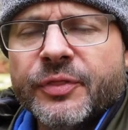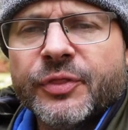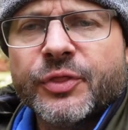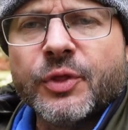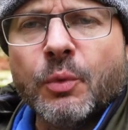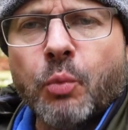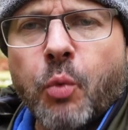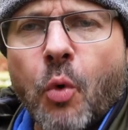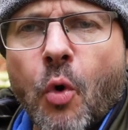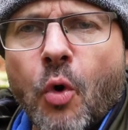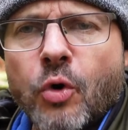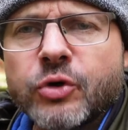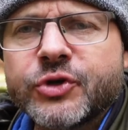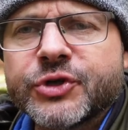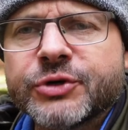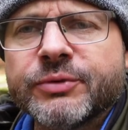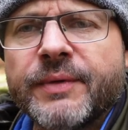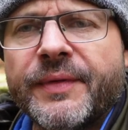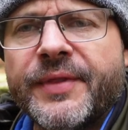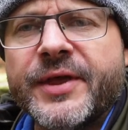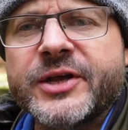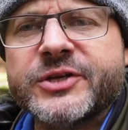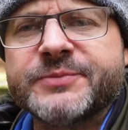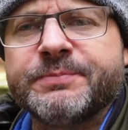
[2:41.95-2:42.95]
The water
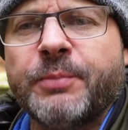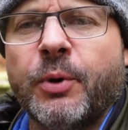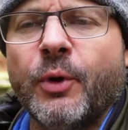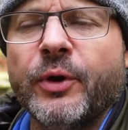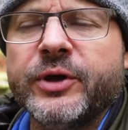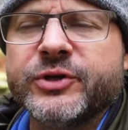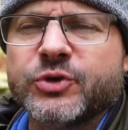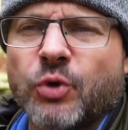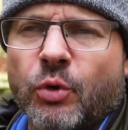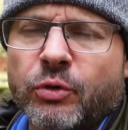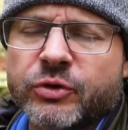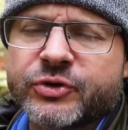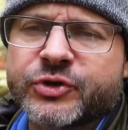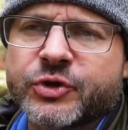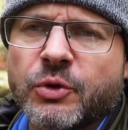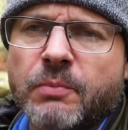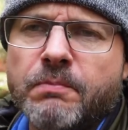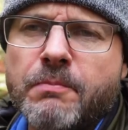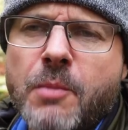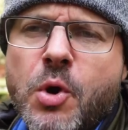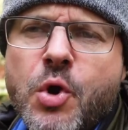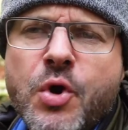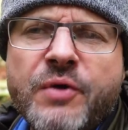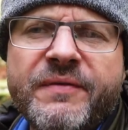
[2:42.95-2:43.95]
at this point is also
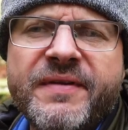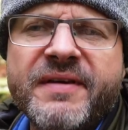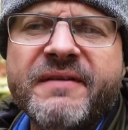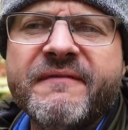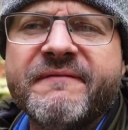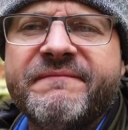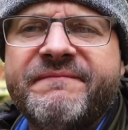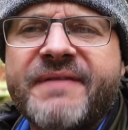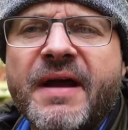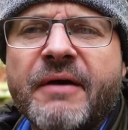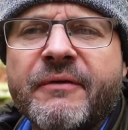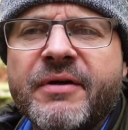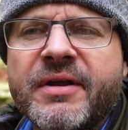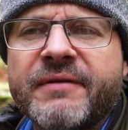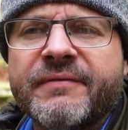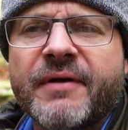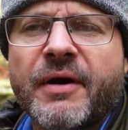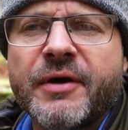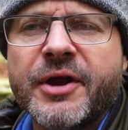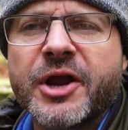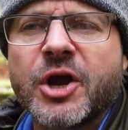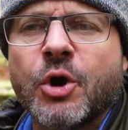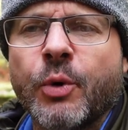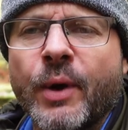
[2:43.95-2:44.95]
moving very
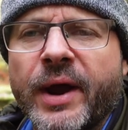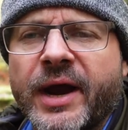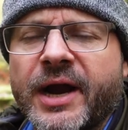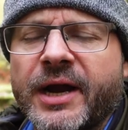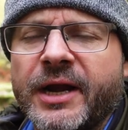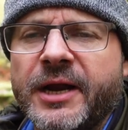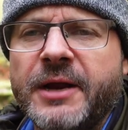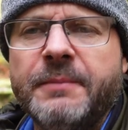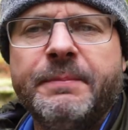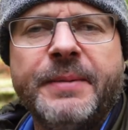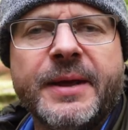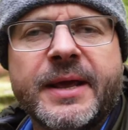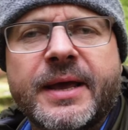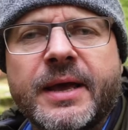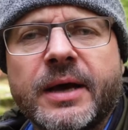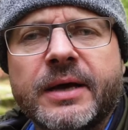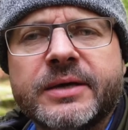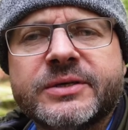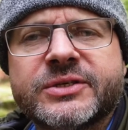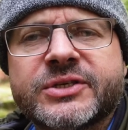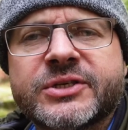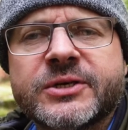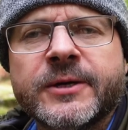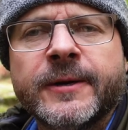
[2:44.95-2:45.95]
very quickly
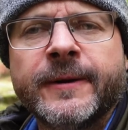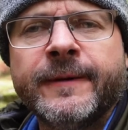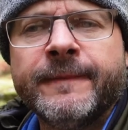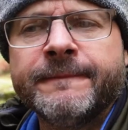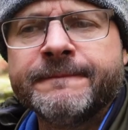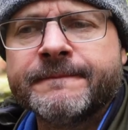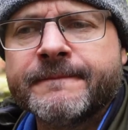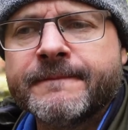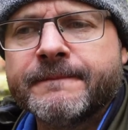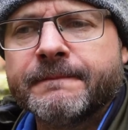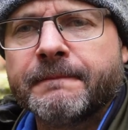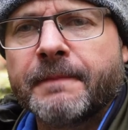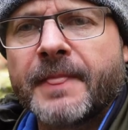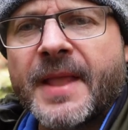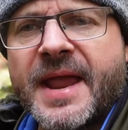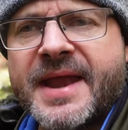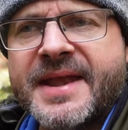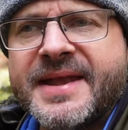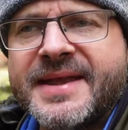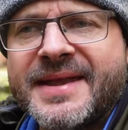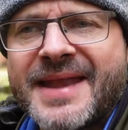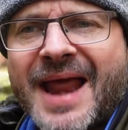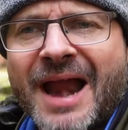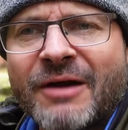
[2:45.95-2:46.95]
because
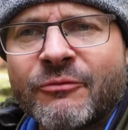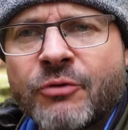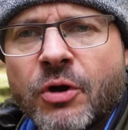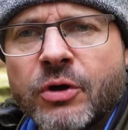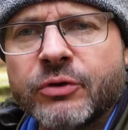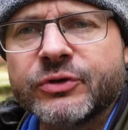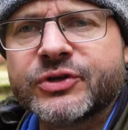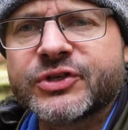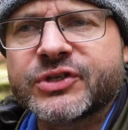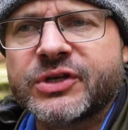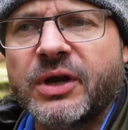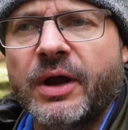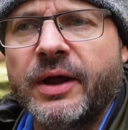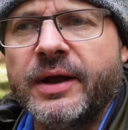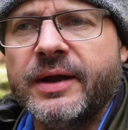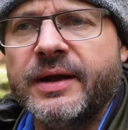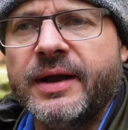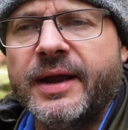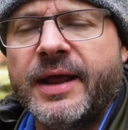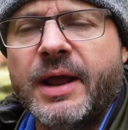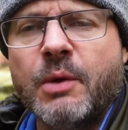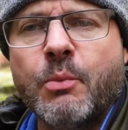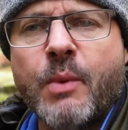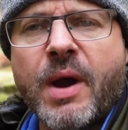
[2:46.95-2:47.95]
it narrows
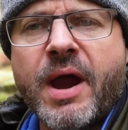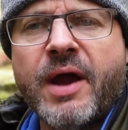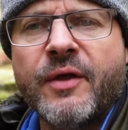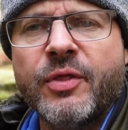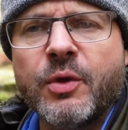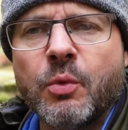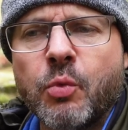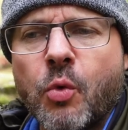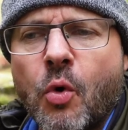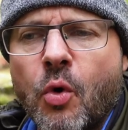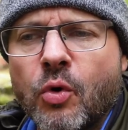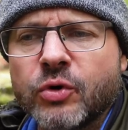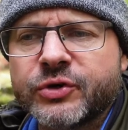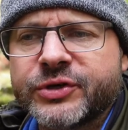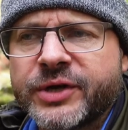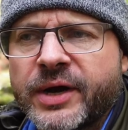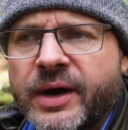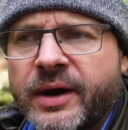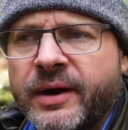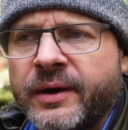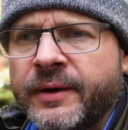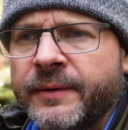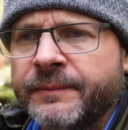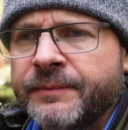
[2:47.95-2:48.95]
slightly, and where the
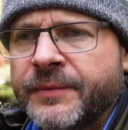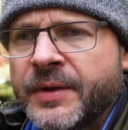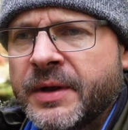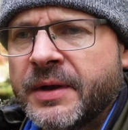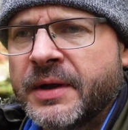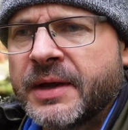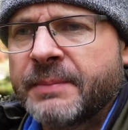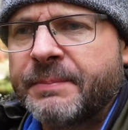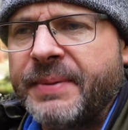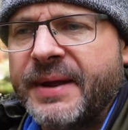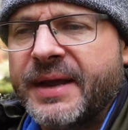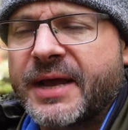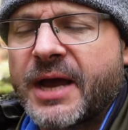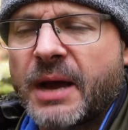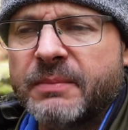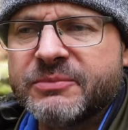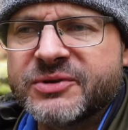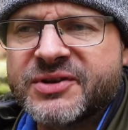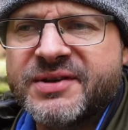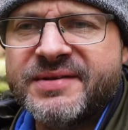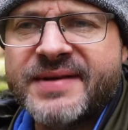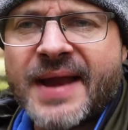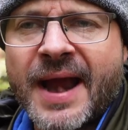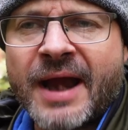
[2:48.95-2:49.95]
water
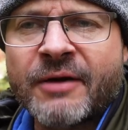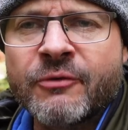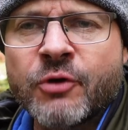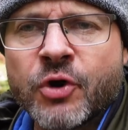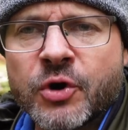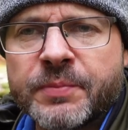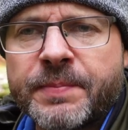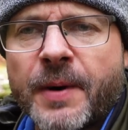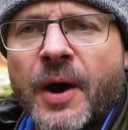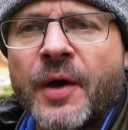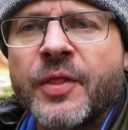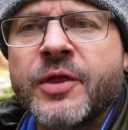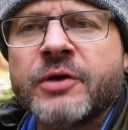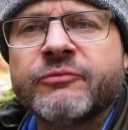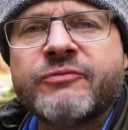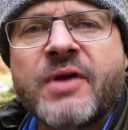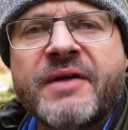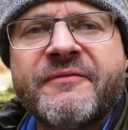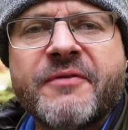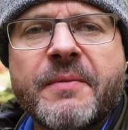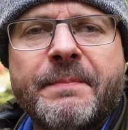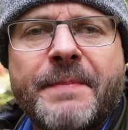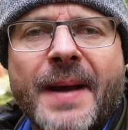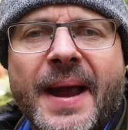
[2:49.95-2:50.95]
becomes narrowed by the
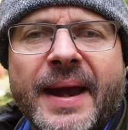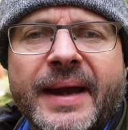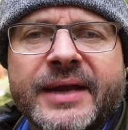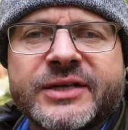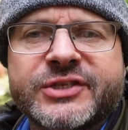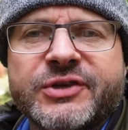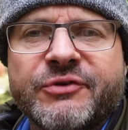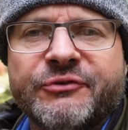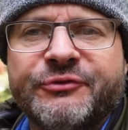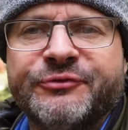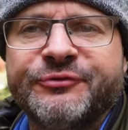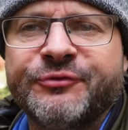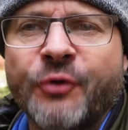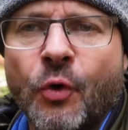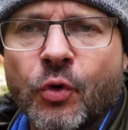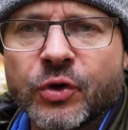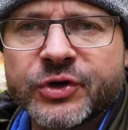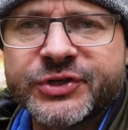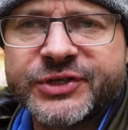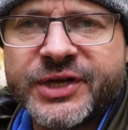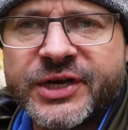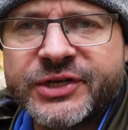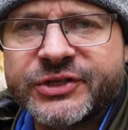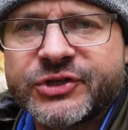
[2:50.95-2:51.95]
riverbanks, it
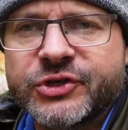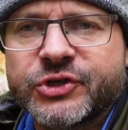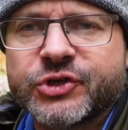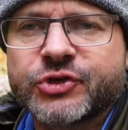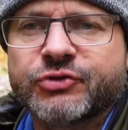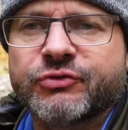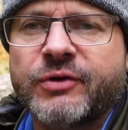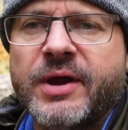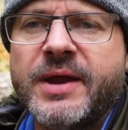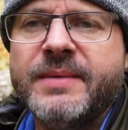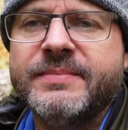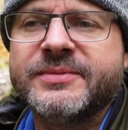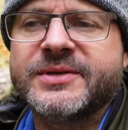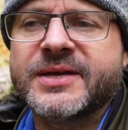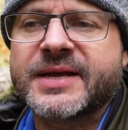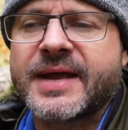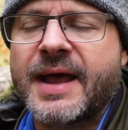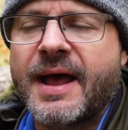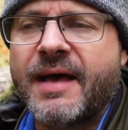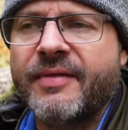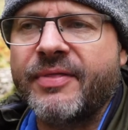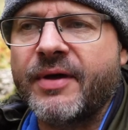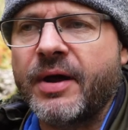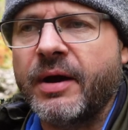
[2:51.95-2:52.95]
forces the stream
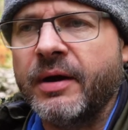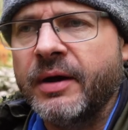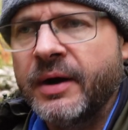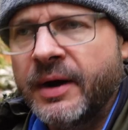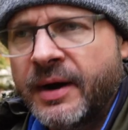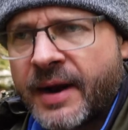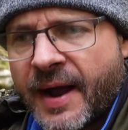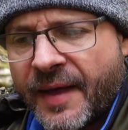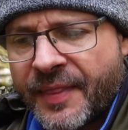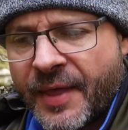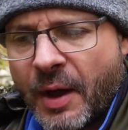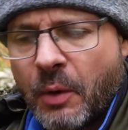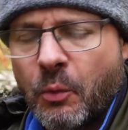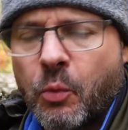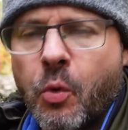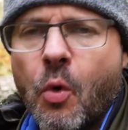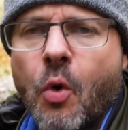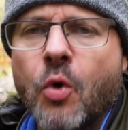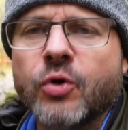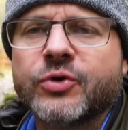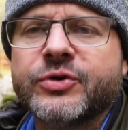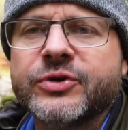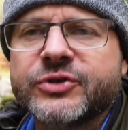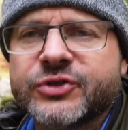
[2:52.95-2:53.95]
together, and that
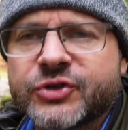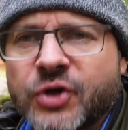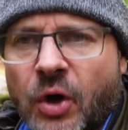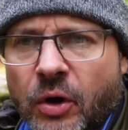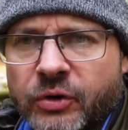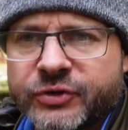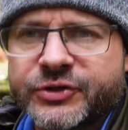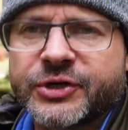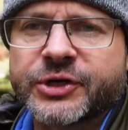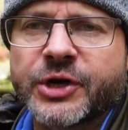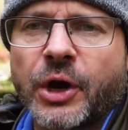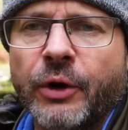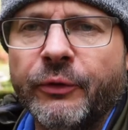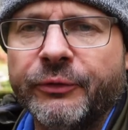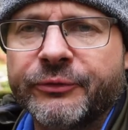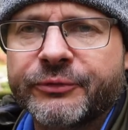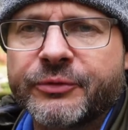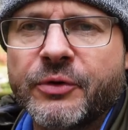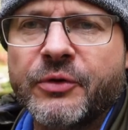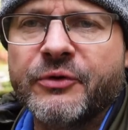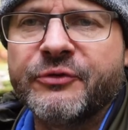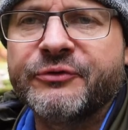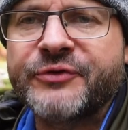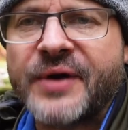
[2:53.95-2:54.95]
water's got to go
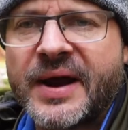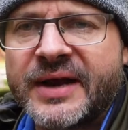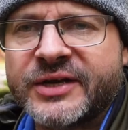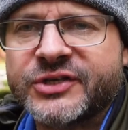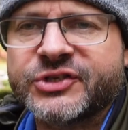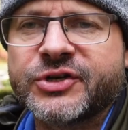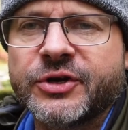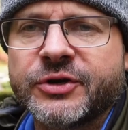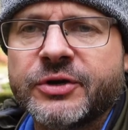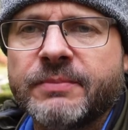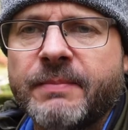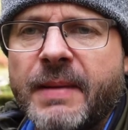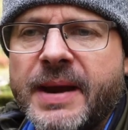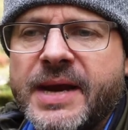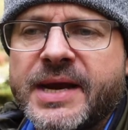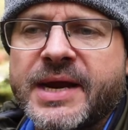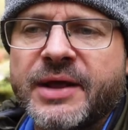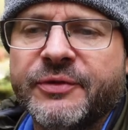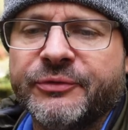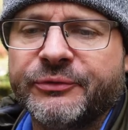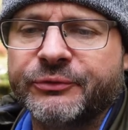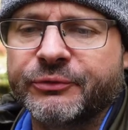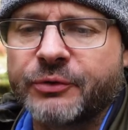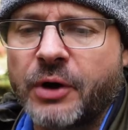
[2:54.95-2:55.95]
through faster to make
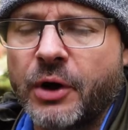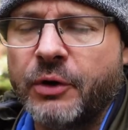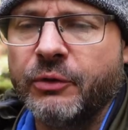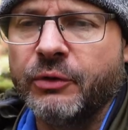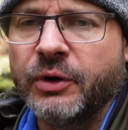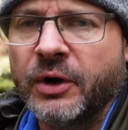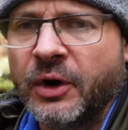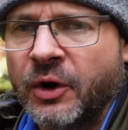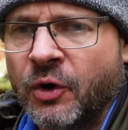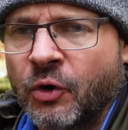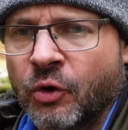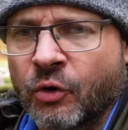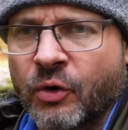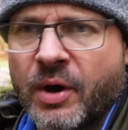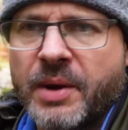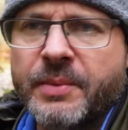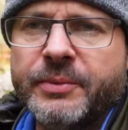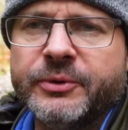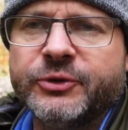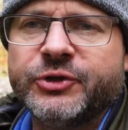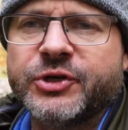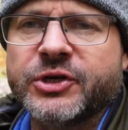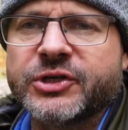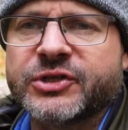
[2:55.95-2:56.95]
it through, or it
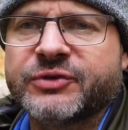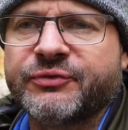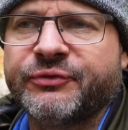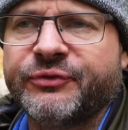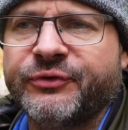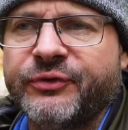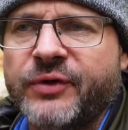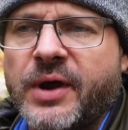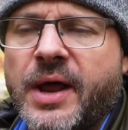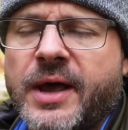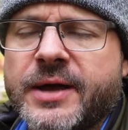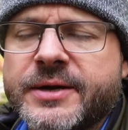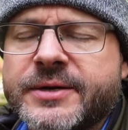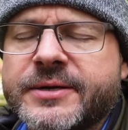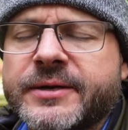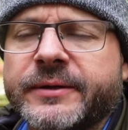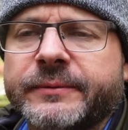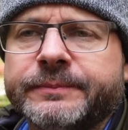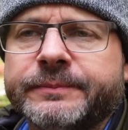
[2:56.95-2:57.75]
would just flood.